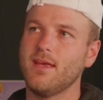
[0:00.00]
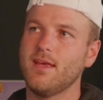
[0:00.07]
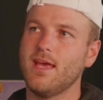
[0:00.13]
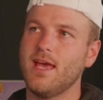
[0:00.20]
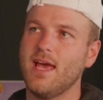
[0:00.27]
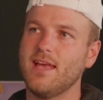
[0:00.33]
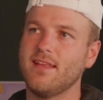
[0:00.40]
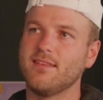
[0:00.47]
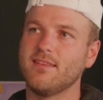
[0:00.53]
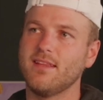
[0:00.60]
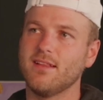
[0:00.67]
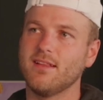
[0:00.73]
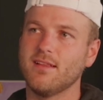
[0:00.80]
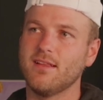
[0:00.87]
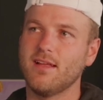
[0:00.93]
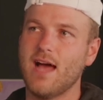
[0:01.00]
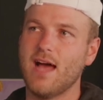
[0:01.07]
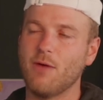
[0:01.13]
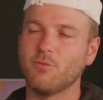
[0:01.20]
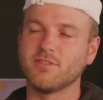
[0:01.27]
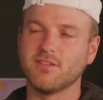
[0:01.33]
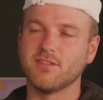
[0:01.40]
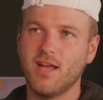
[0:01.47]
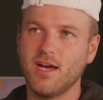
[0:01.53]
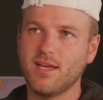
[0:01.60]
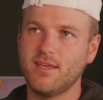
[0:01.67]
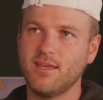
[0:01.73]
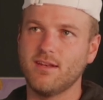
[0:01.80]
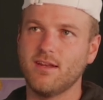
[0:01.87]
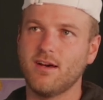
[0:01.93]
And I was
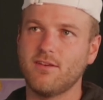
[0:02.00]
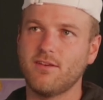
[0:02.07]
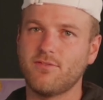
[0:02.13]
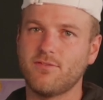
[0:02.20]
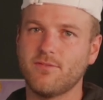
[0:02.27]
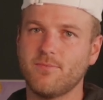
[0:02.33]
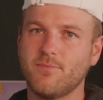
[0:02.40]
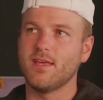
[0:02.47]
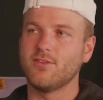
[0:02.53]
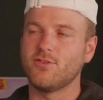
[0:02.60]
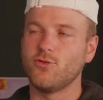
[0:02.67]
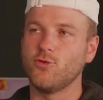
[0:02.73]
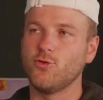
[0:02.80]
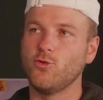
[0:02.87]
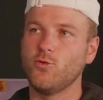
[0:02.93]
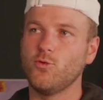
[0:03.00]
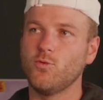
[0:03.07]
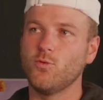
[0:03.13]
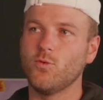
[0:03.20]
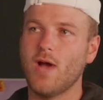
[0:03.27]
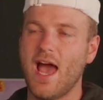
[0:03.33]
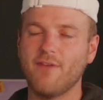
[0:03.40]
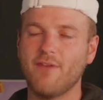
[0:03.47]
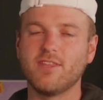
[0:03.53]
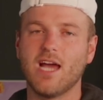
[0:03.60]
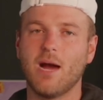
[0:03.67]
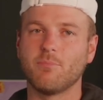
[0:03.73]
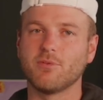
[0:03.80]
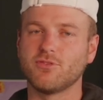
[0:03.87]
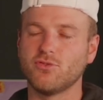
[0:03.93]
lucky enough to have the
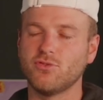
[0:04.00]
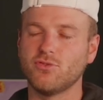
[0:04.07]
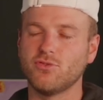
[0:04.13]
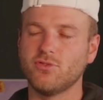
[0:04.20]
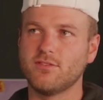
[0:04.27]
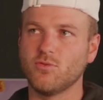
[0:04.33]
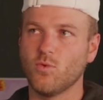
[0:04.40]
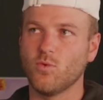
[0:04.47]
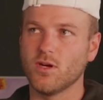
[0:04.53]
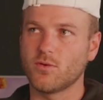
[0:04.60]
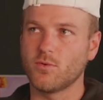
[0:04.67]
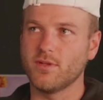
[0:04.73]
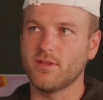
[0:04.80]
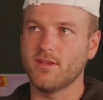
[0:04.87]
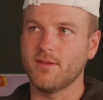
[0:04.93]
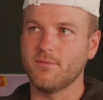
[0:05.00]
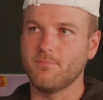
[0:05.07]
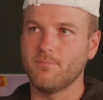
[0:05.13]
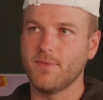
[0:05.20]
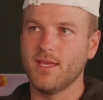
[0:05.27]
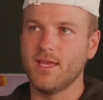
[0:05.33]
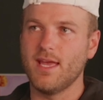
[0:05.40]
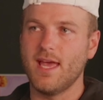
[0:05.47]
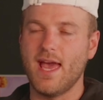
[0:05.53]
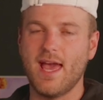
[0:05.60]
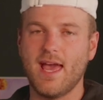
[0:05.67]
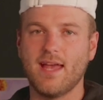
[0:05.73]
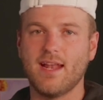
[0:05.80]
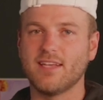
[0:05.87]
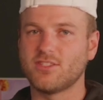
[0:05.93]
opportunity to work with him.
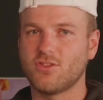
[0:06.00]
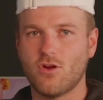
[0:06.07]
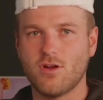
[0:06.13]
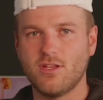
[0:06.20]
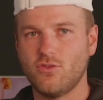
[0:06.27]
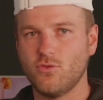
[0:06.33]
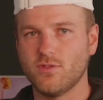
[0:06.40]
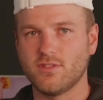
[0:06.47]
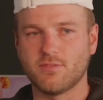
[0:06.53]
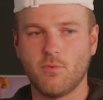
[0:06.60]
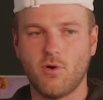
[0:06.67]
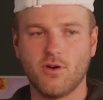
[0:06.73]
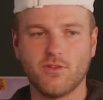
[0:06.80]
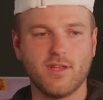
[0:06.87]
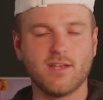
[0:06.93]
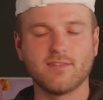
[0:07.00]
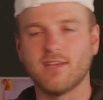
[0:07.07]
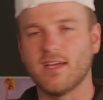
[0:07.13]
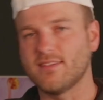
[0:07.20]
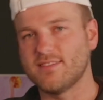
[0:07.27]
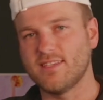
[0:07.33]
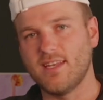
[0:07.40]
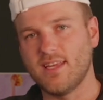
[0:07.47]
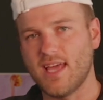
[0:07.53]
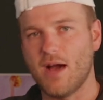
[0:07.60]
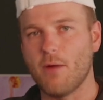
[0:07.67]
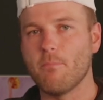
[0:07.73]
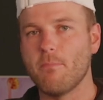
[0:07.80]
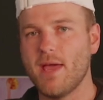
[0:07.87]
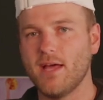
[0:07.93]
And I started doing small things like sending
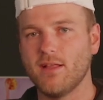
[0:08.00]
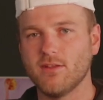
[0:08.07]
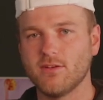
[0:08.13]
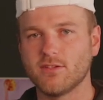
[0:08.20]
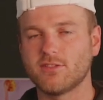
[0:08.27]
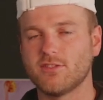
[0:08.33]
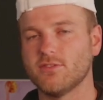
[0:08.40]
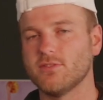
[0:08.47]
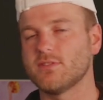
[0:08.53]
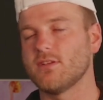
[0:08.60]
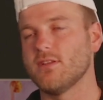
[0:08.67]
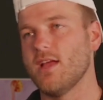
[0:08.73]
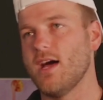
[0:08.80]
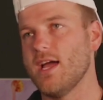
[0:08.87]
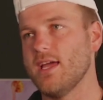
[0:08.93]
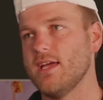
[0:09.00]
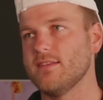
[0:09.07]
out mailers to his clients,